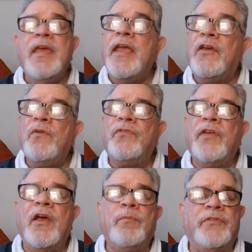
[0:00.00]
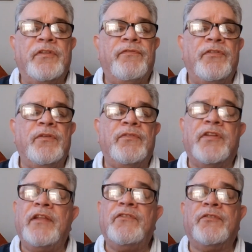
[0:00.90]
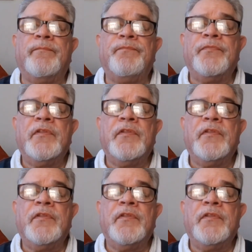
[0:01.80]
It can also help to diffuse tension.